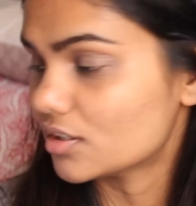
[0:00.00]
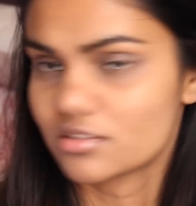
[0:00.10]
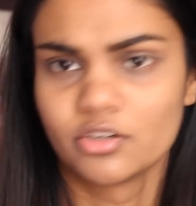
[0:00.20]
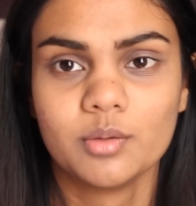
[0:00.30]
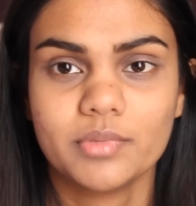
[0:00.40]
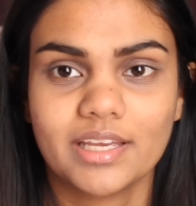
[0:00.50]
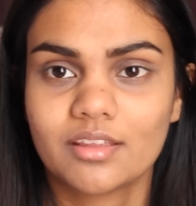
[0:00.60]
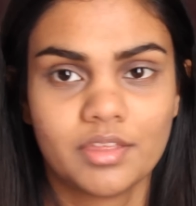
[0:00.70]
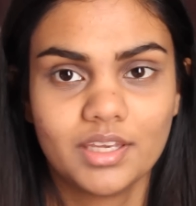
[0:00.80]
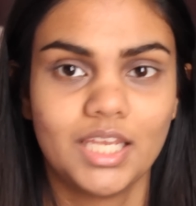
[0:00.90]
So I'm
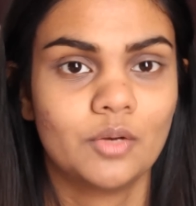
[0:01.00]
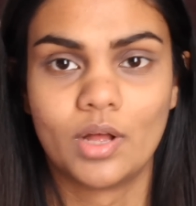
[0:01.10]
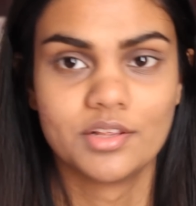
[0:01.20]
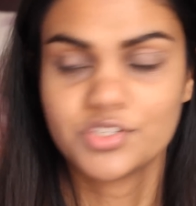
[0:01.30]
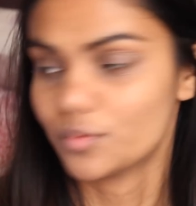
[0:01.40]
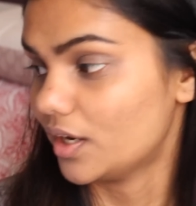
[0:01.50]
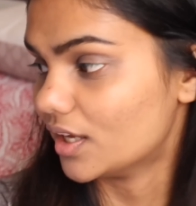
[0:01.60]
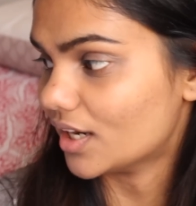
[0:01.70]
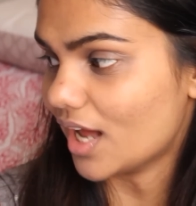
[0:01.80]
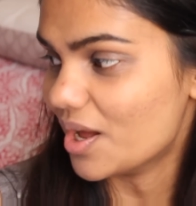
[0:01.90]
like thinking whilst doing
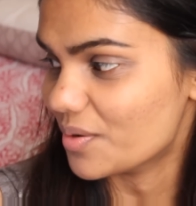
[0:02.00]
it.